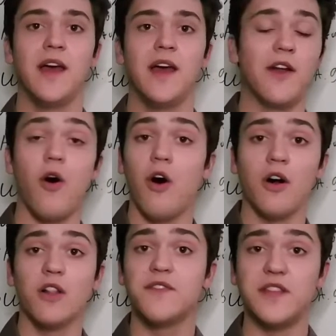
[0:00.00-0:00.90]
and
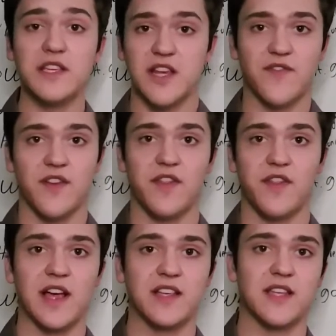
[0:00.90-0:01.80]
all of these different
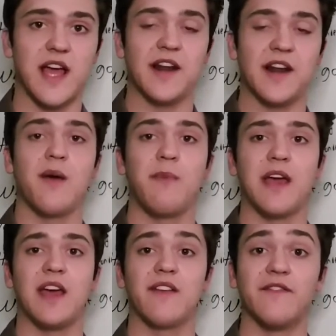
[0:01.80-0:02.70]
things ended up
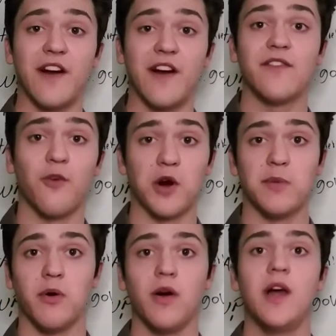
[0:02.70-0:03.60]
making it very
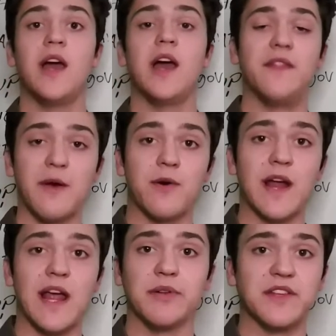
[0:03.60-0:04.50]
affordable, and they were
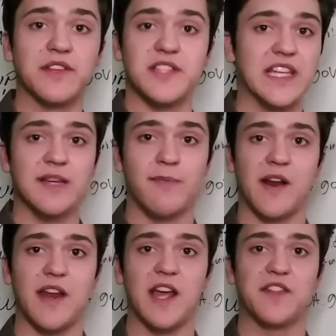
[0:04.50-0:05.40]
able to seed the
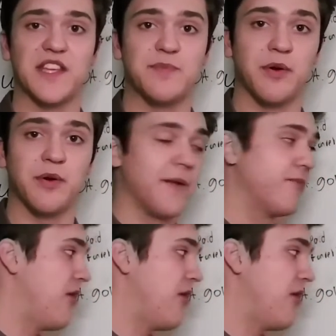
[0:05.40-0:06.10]
money to get this put in.